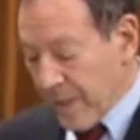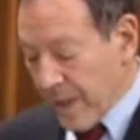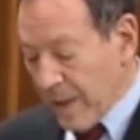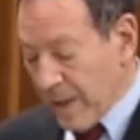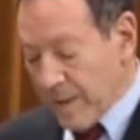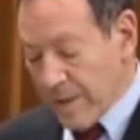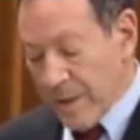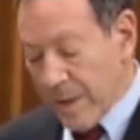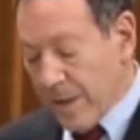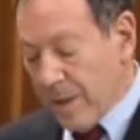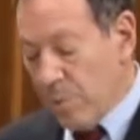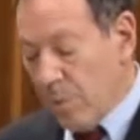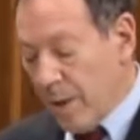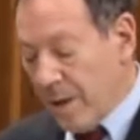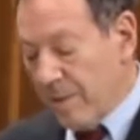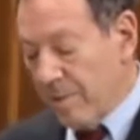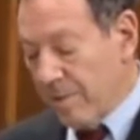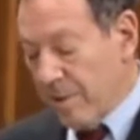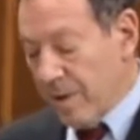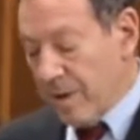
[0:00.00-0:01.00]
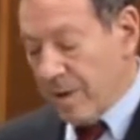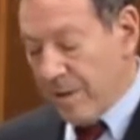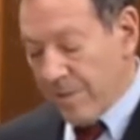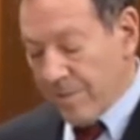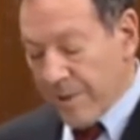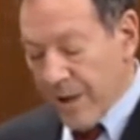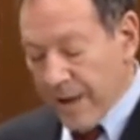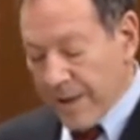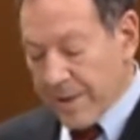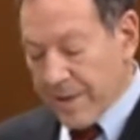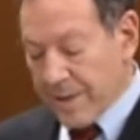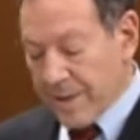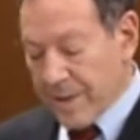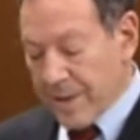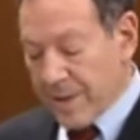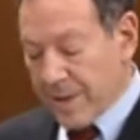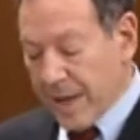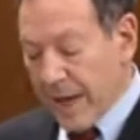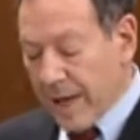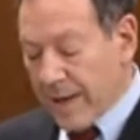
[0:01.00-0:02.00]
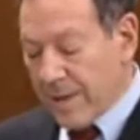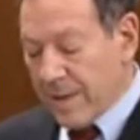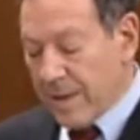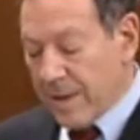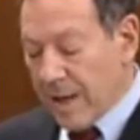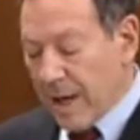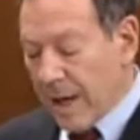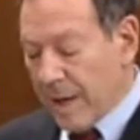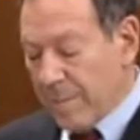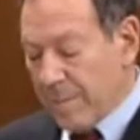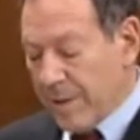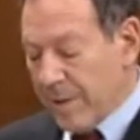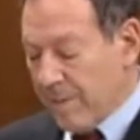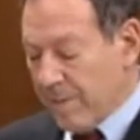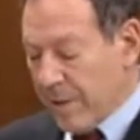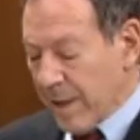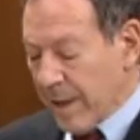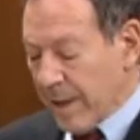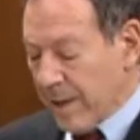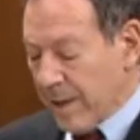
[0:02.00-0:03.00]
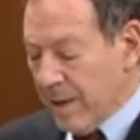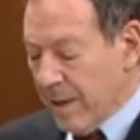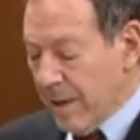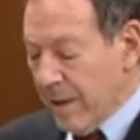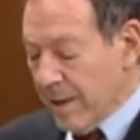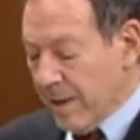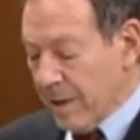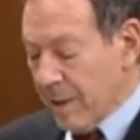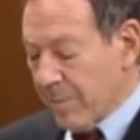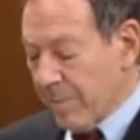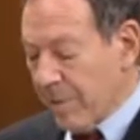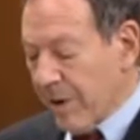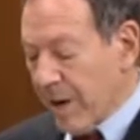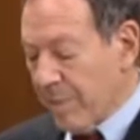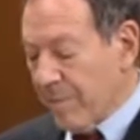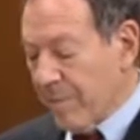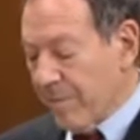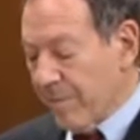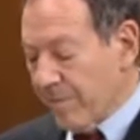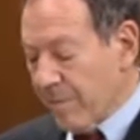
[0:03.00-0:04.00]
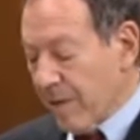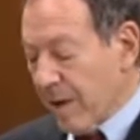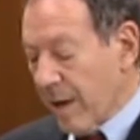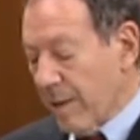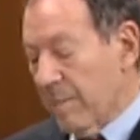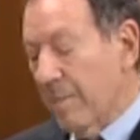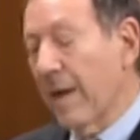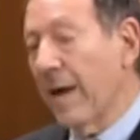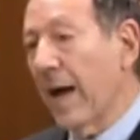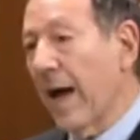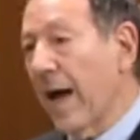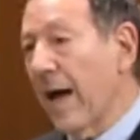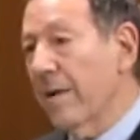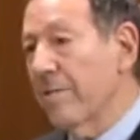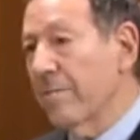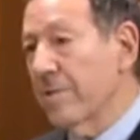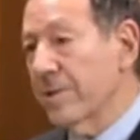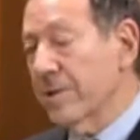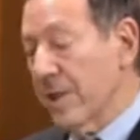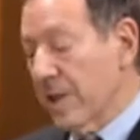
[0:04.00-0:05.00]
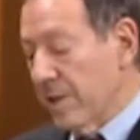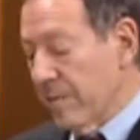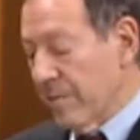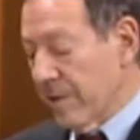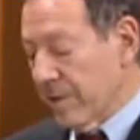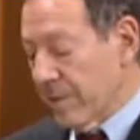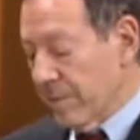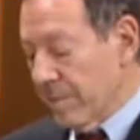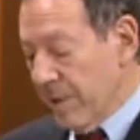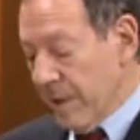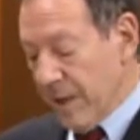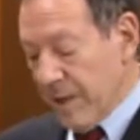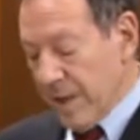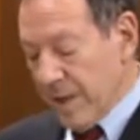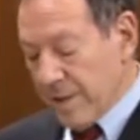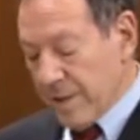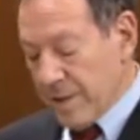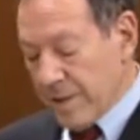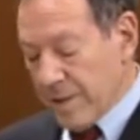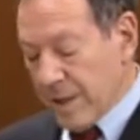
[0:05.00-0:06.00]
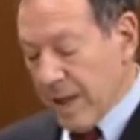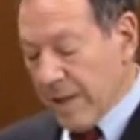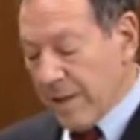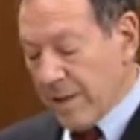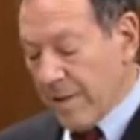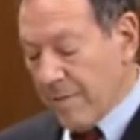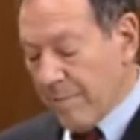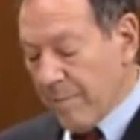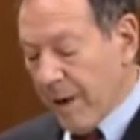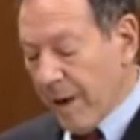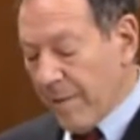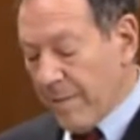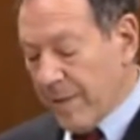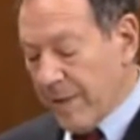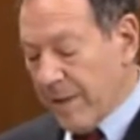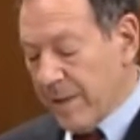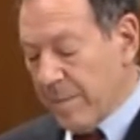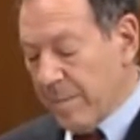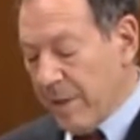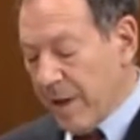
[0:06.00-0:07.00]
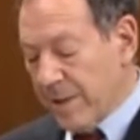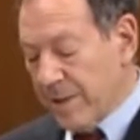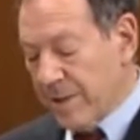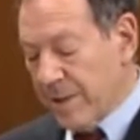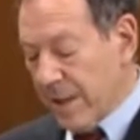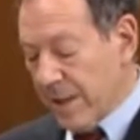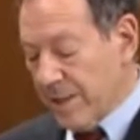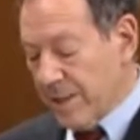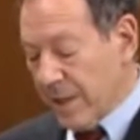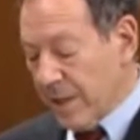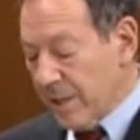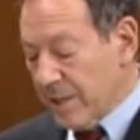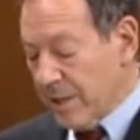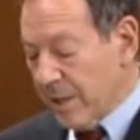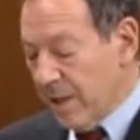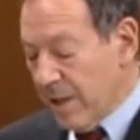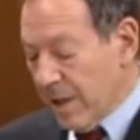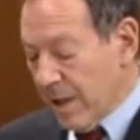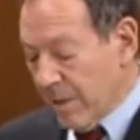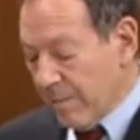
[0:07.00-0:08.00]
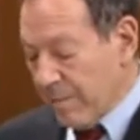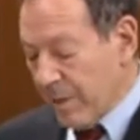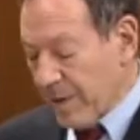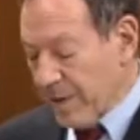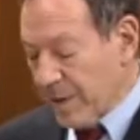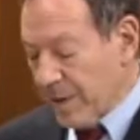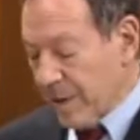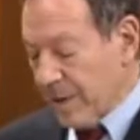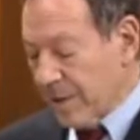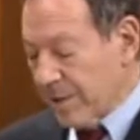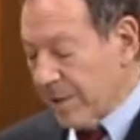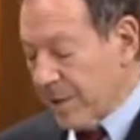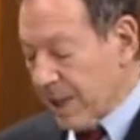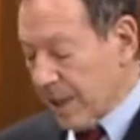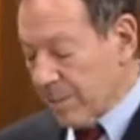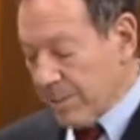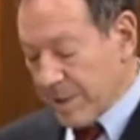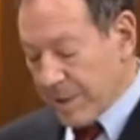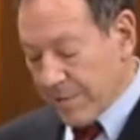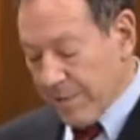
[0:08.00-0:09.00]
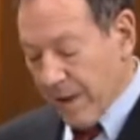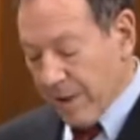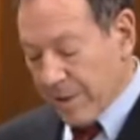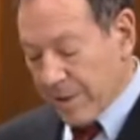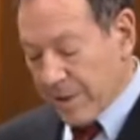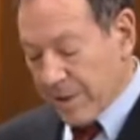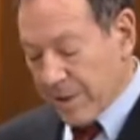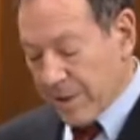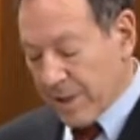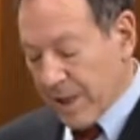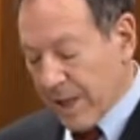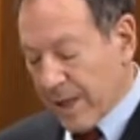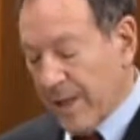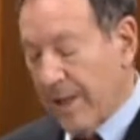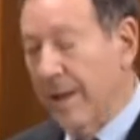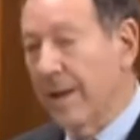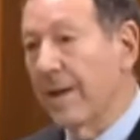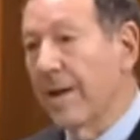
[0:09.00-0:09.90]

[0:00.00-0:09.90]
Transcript: Indeed, one critical factor that is undeniably related to the problem of crime and recidivism is the cycle of poverty and the marginalization of particular segments of our society.